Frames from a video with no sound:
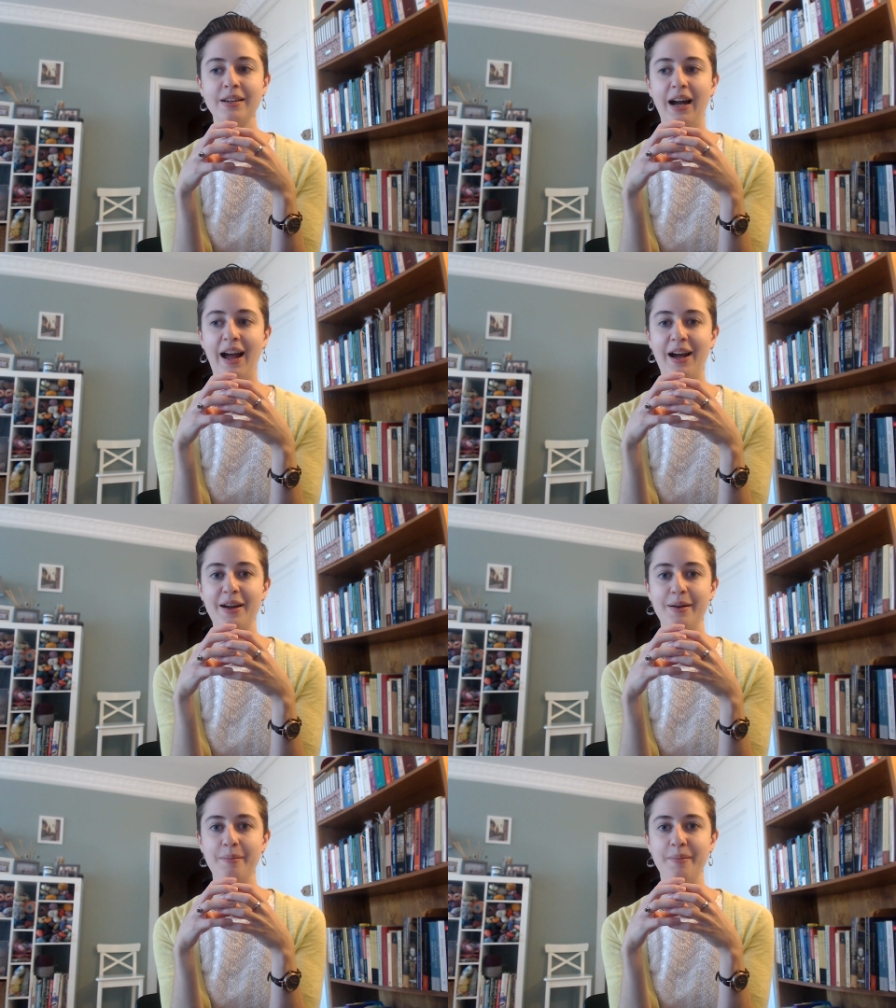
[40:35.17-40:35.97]

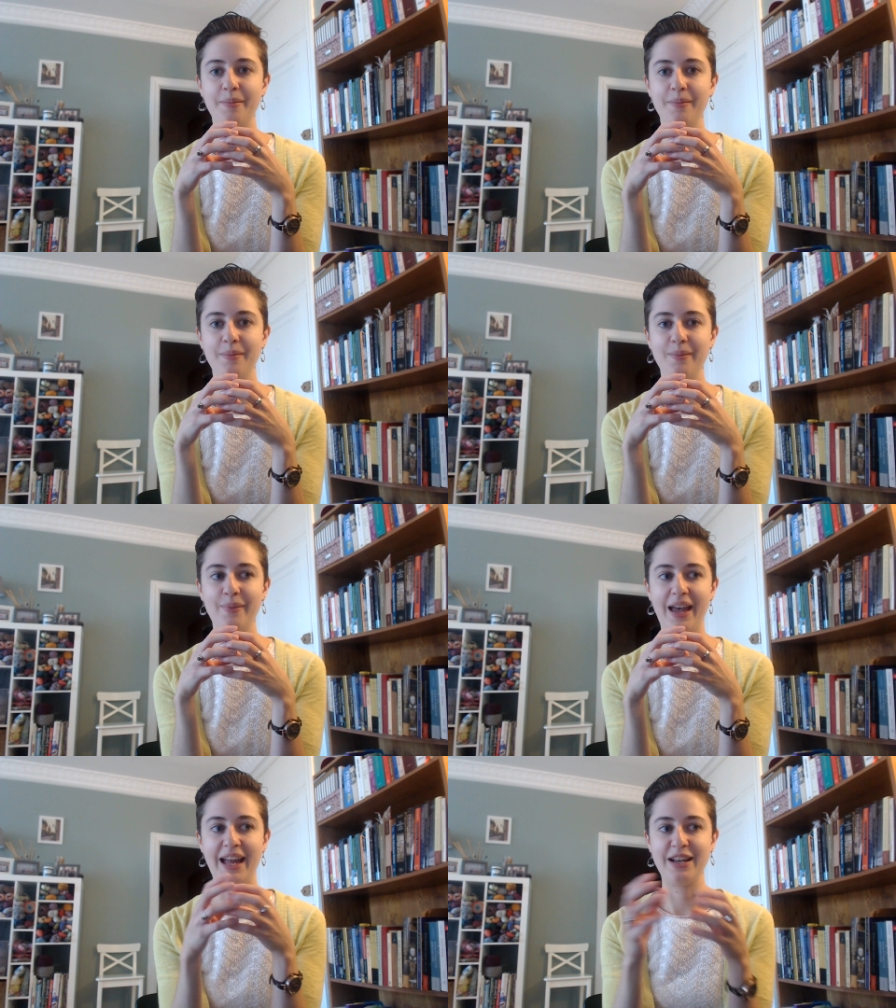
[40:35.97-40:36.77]
Um,
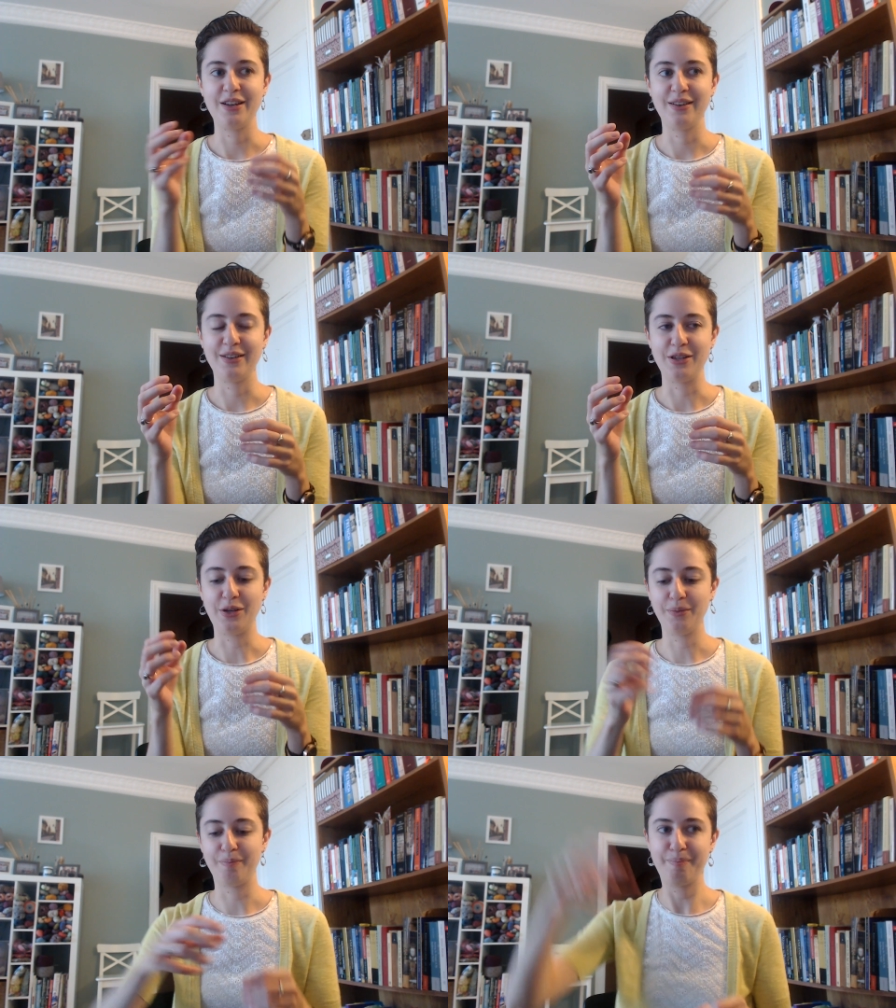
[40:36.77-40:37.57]
and
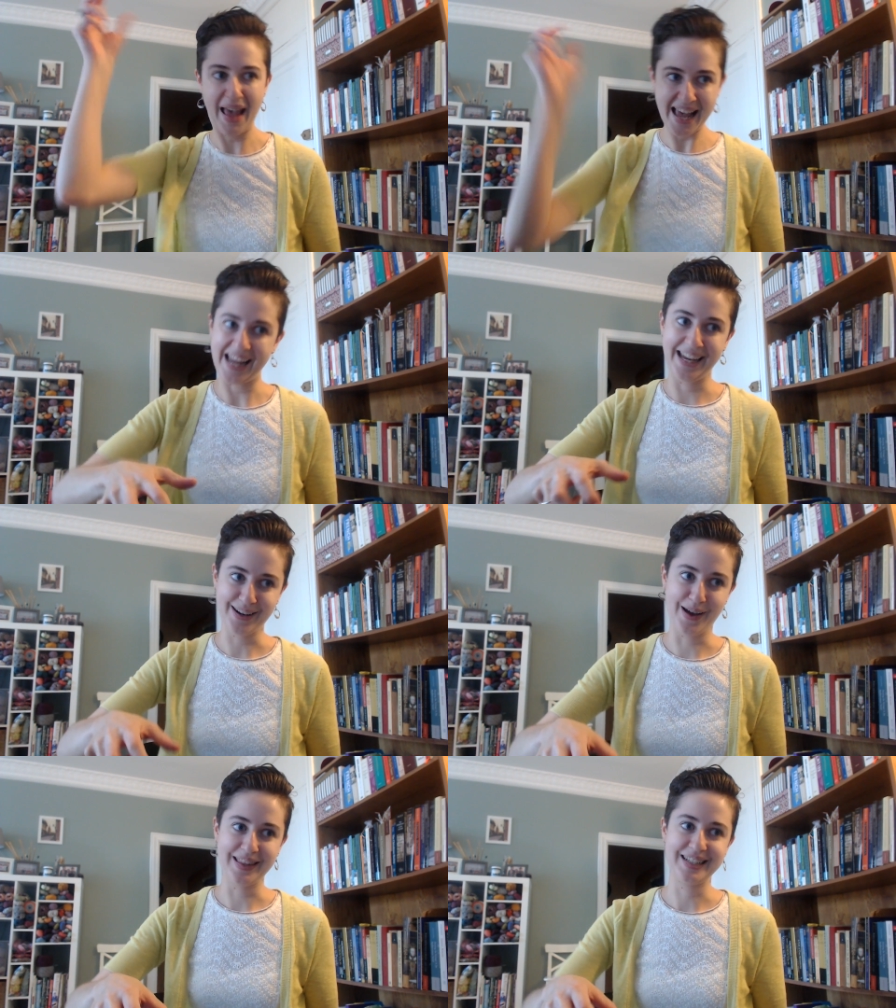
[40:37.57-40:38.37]
you bang it
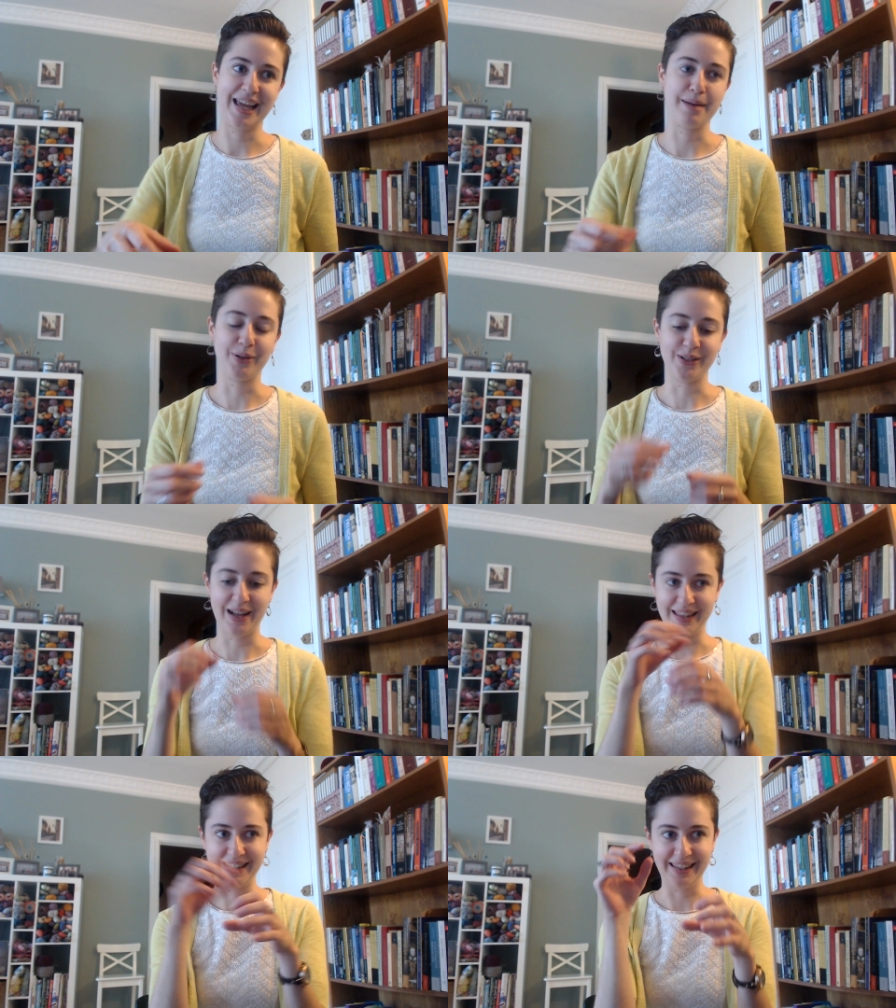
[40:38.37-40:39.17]
on the table
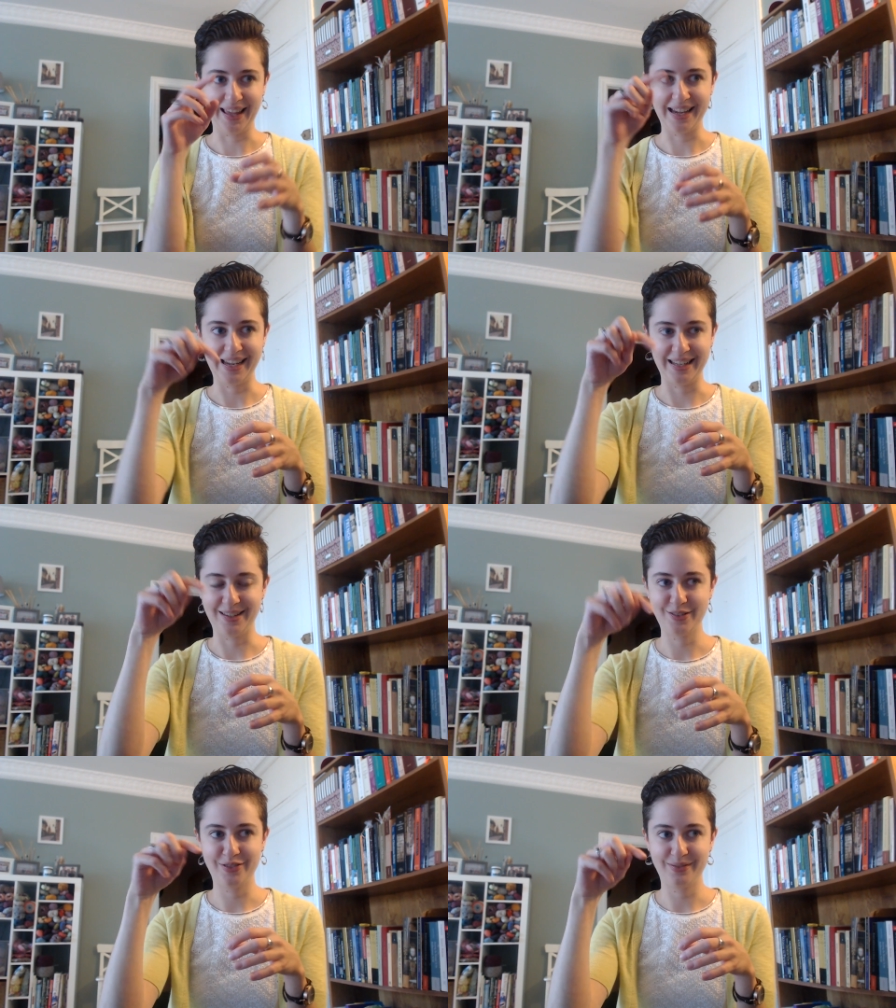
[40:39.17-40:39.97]
on like
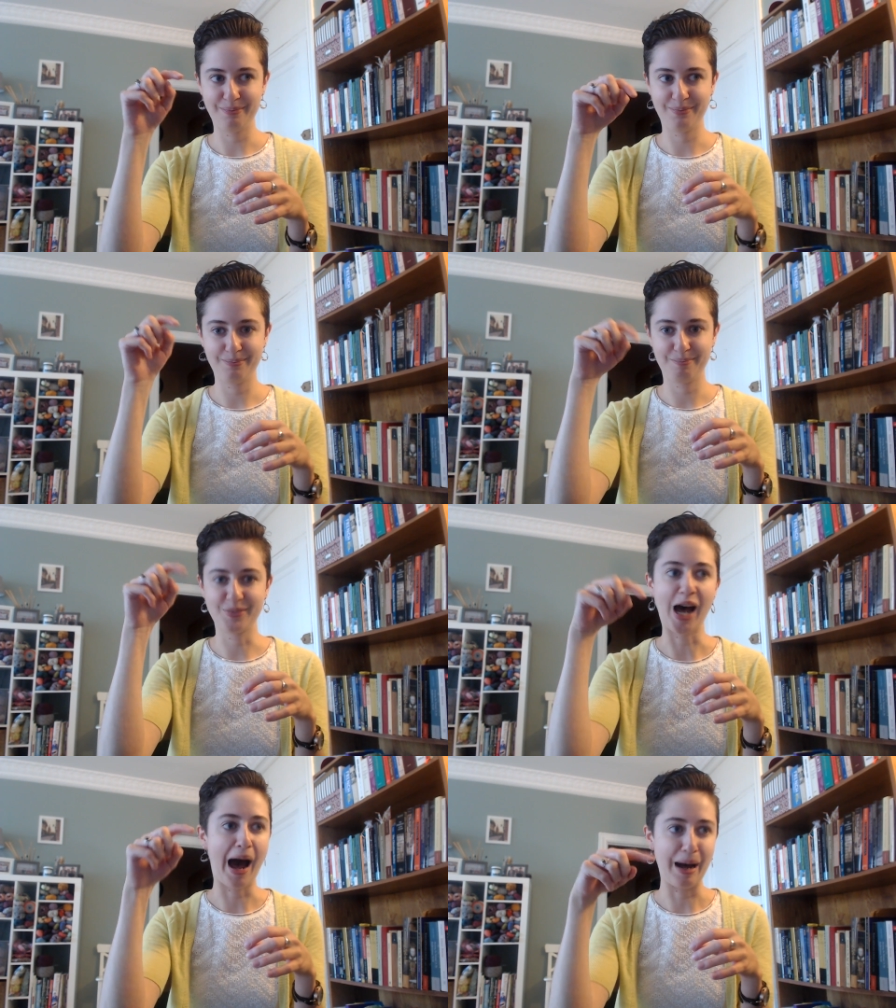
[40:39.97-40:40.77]
its
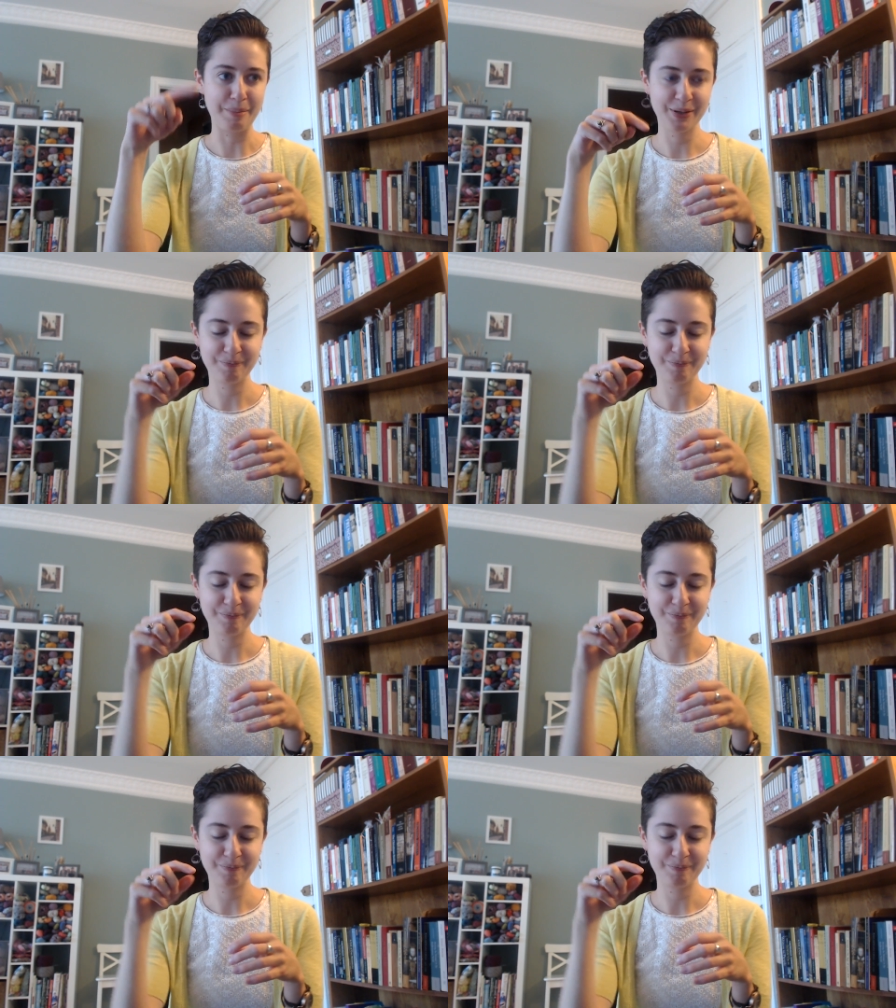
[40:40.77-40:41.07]
top.